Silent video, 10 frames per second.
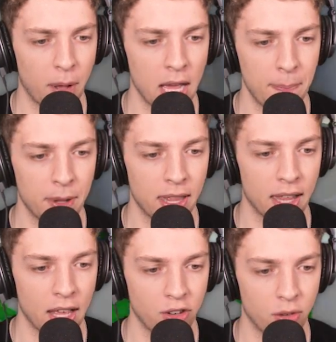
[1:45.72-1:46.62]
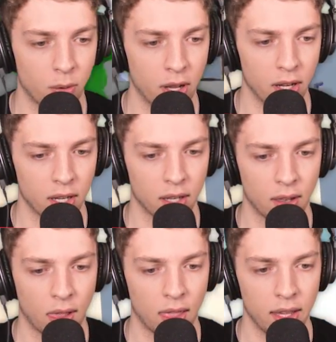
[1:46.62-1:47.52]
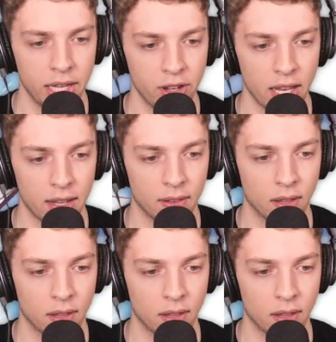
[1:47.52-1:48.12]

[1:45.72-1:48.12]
we pipe can, in there, that should work. We can probably use it. Here, Jelly.